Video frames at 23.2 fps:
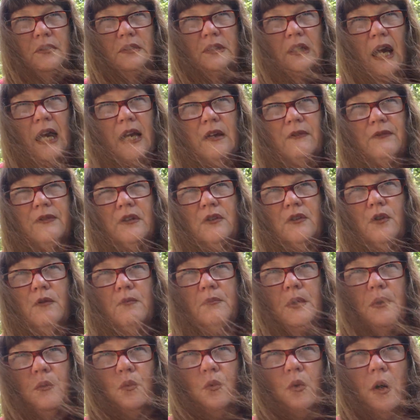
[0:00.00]
life and you've
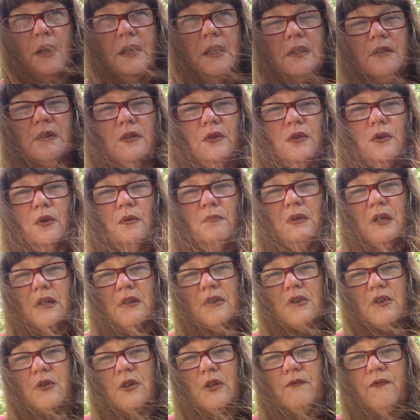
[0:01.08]
been wanting to do a
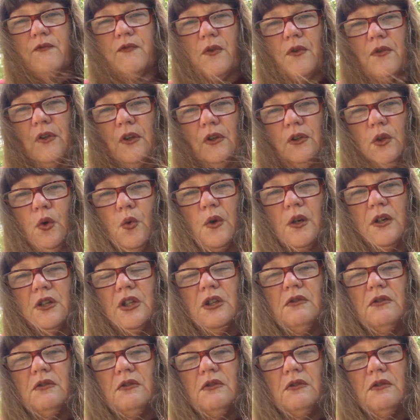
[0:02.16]
ministry for the Lord,